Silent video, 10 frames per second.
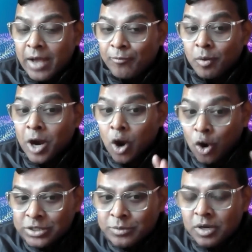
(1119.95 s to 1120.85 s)
from a
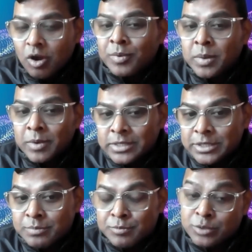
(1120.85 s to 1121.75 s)
cost
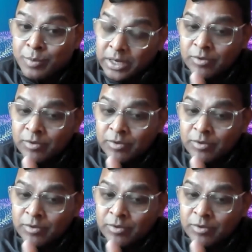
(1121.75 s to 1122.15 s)
optimization perspective,